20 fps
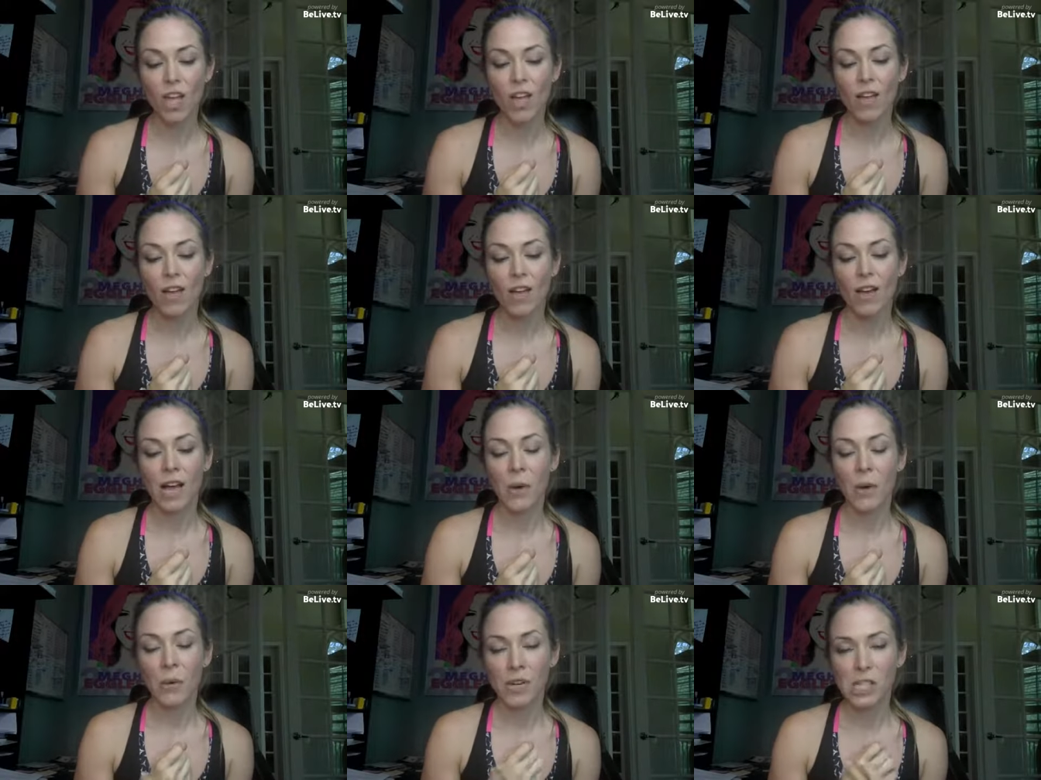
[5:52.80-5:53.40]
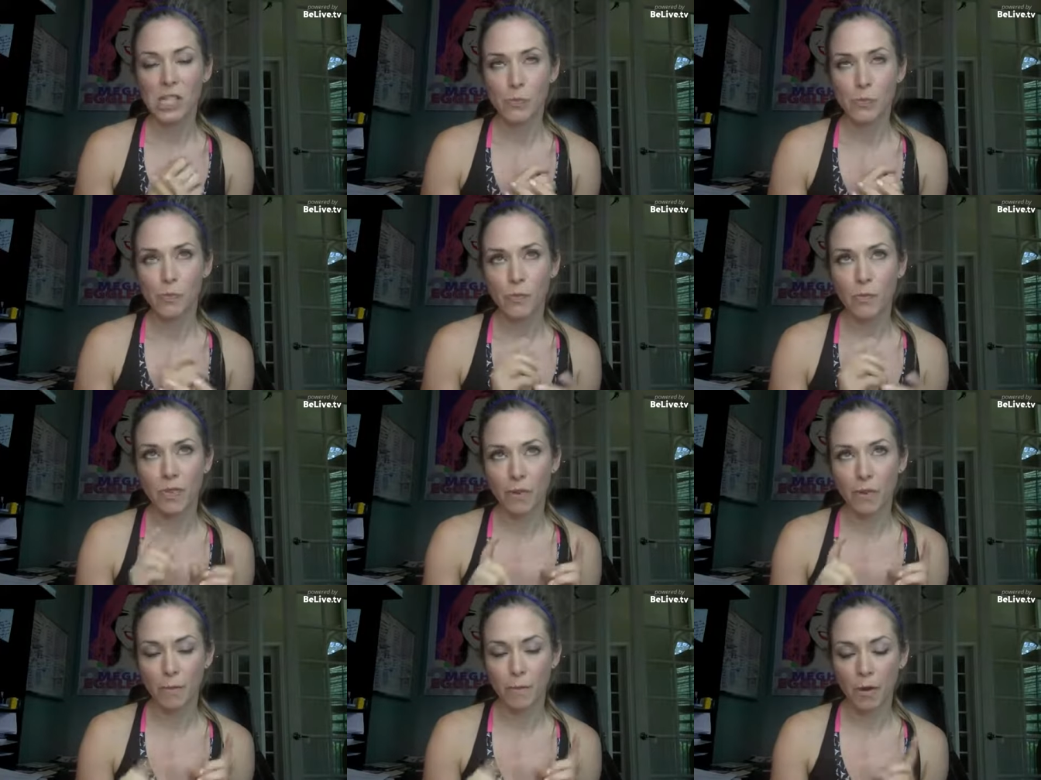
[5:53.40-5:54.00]
I want
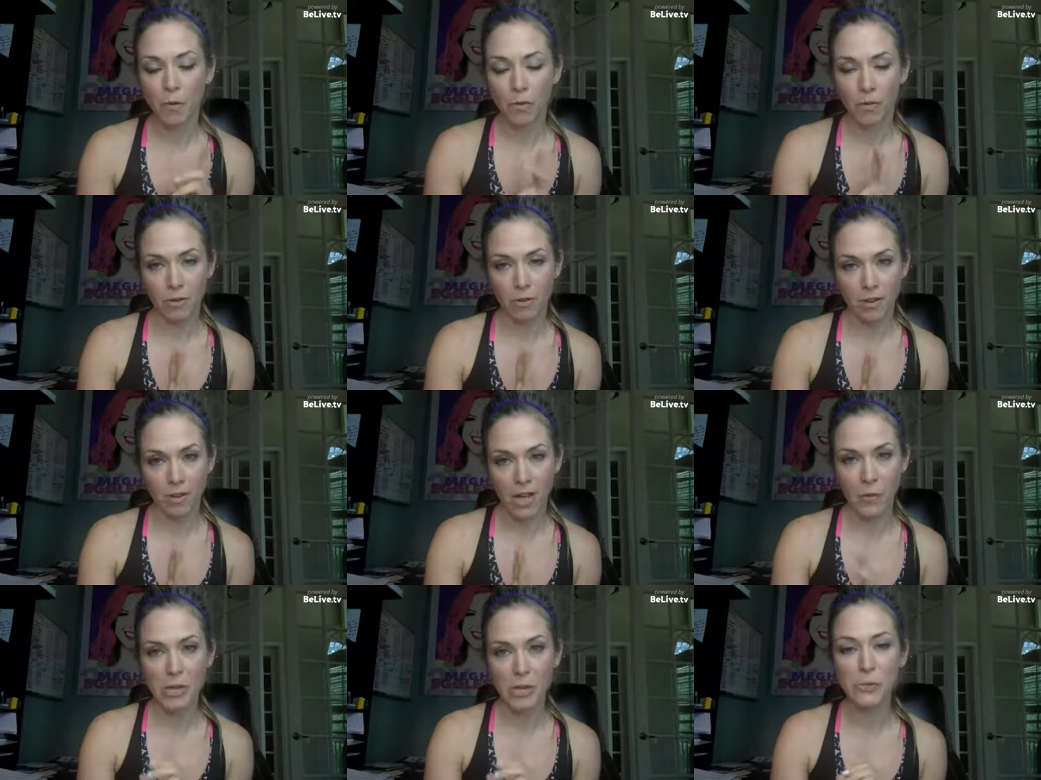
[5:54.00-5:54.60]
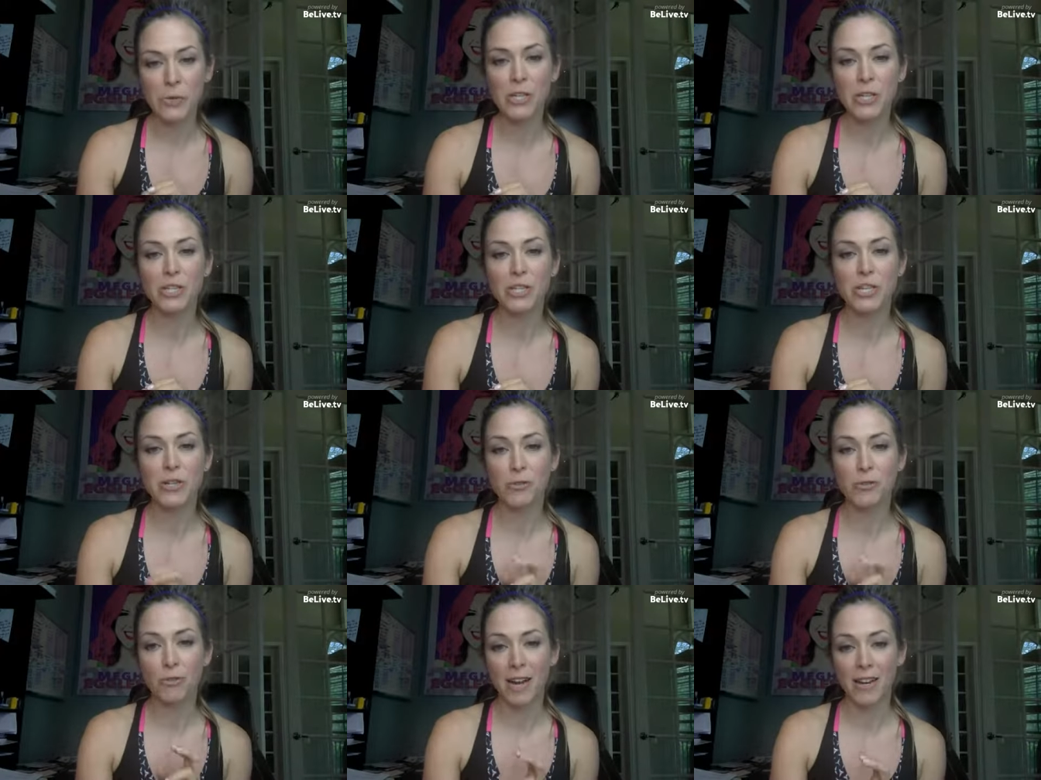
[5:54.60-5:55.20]
to I want to speak to
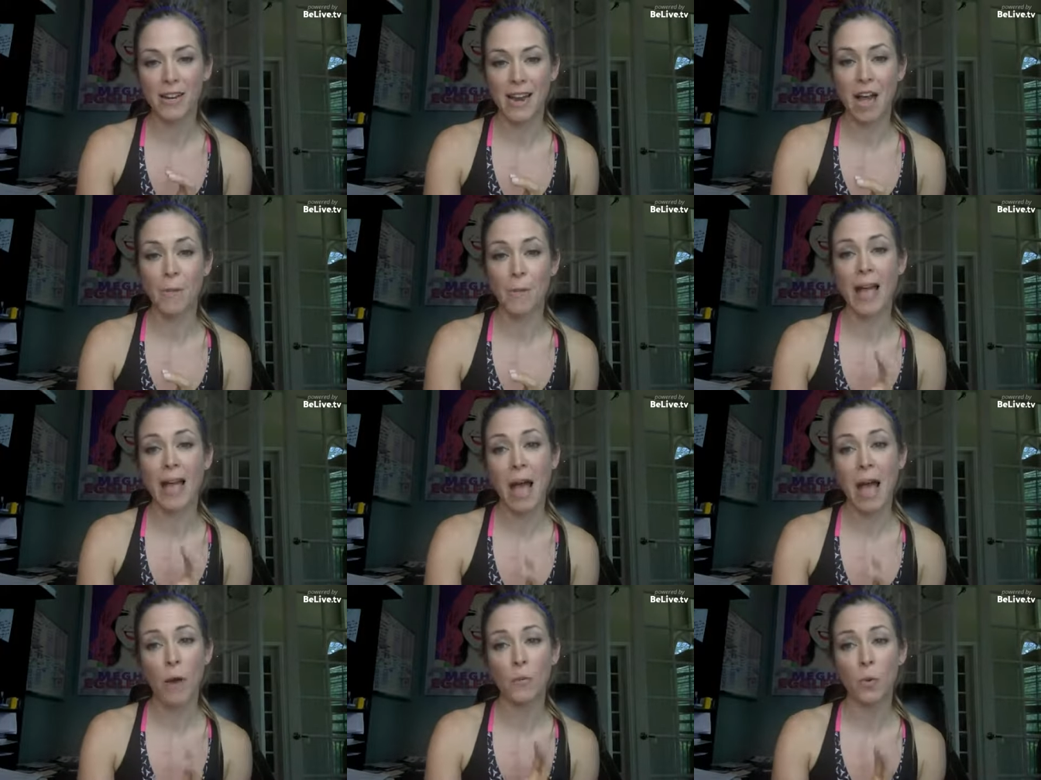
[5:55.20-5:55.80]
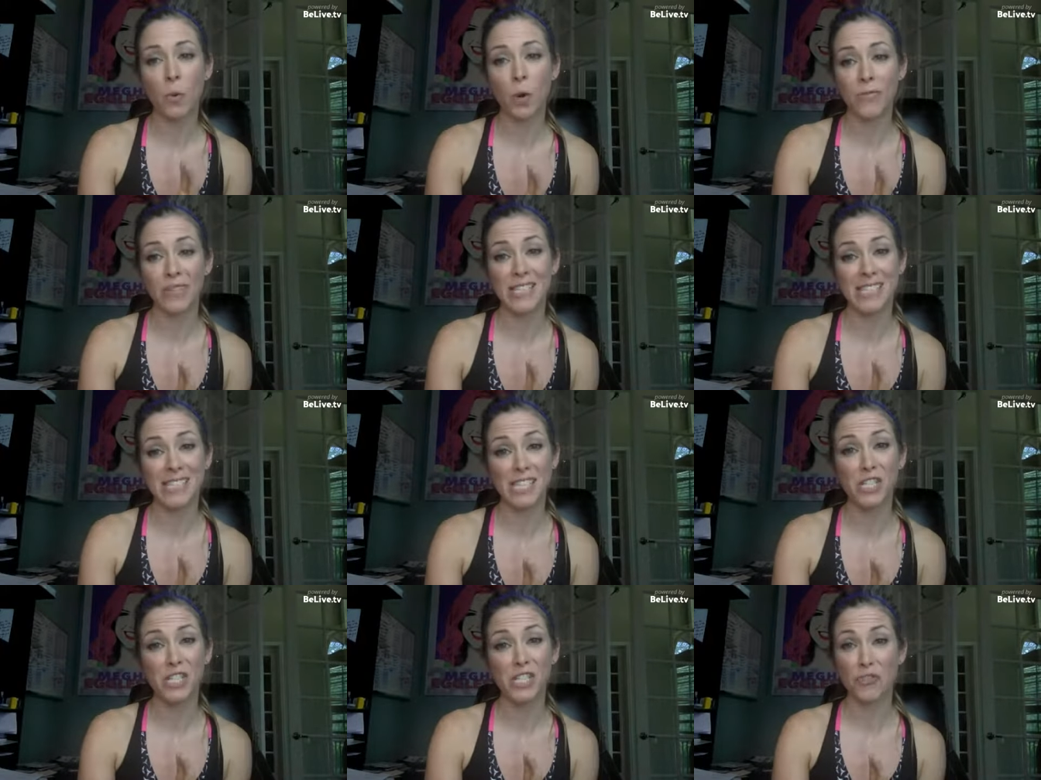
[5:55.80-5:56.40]
you right now about how important this
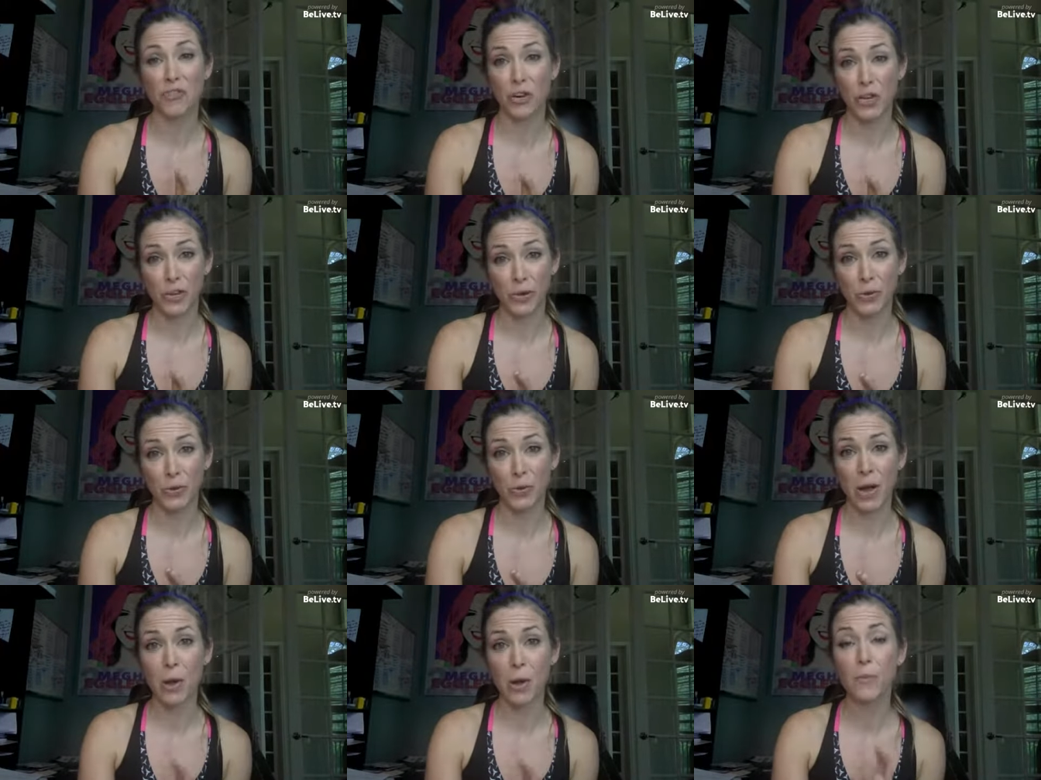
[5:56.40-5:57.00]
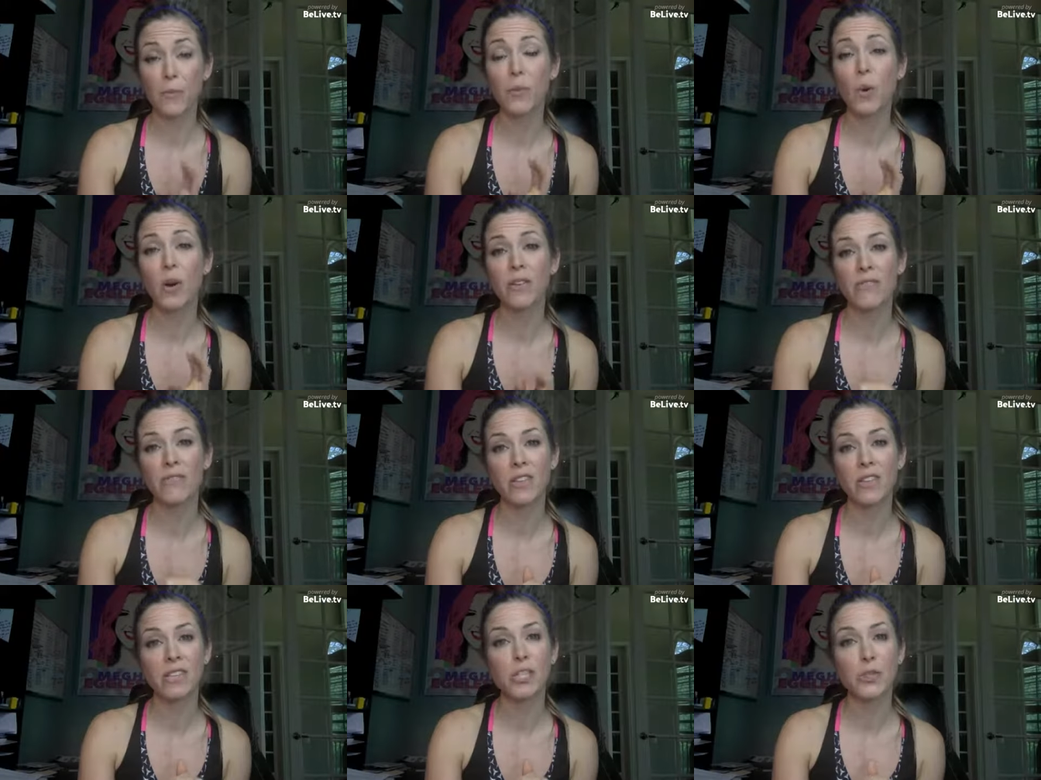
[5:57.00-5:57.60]
is for you. How
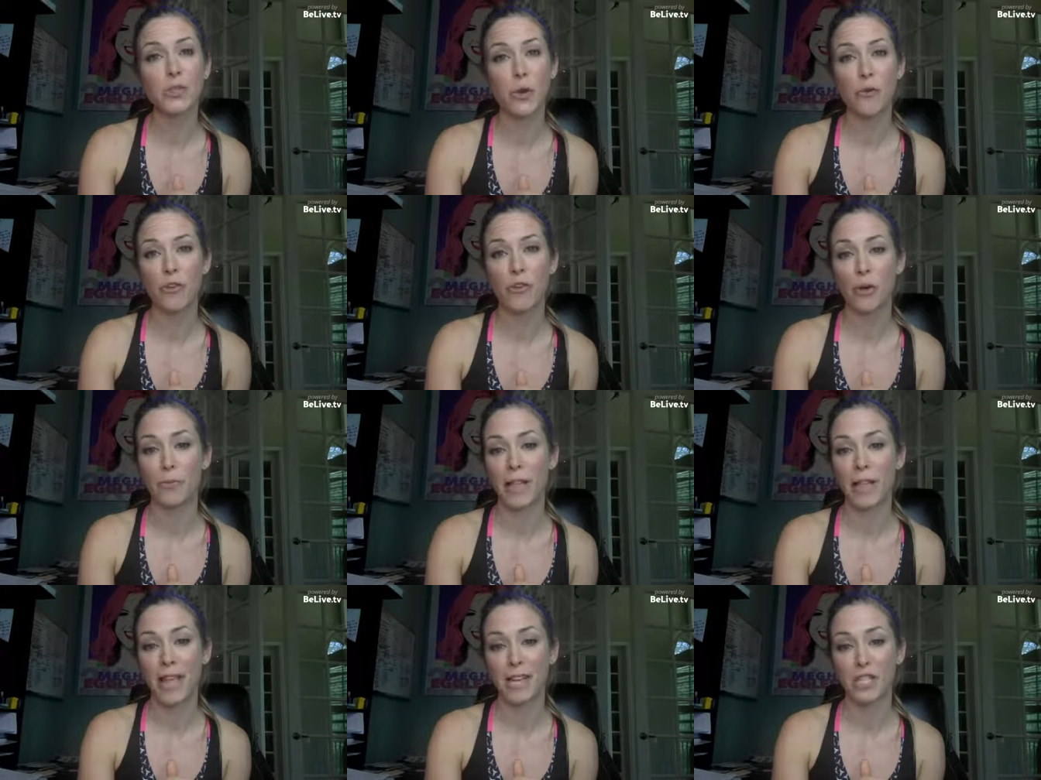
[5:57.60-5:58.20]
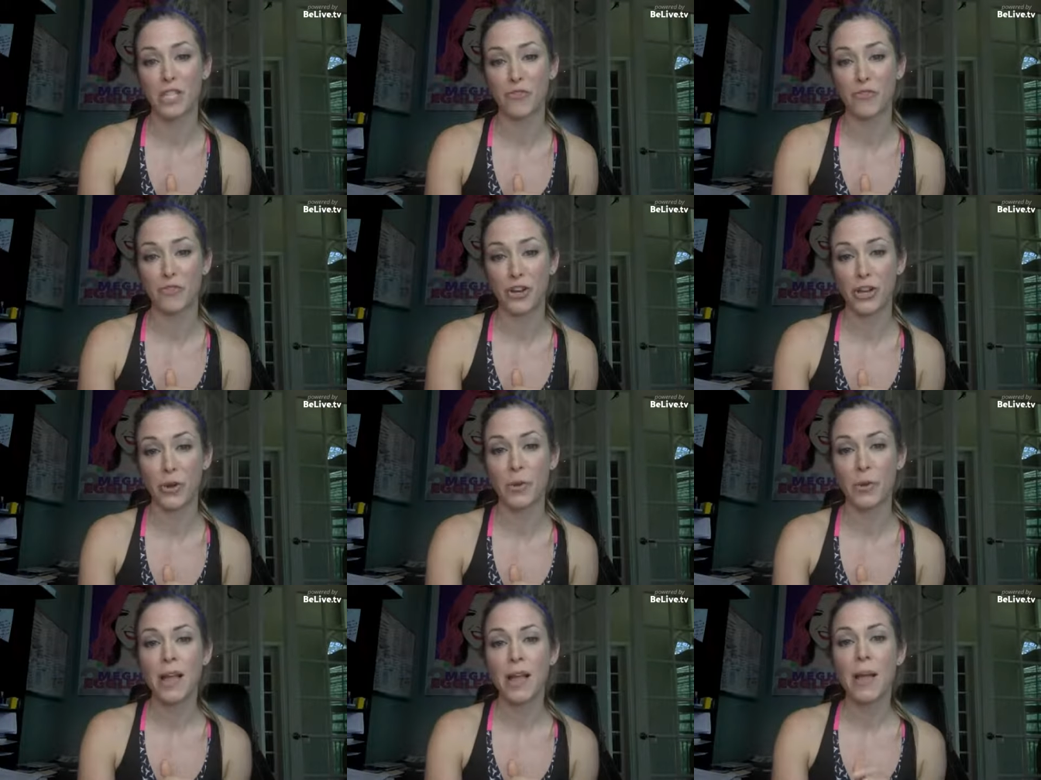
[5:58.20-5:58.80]
important this no fail plan is for you.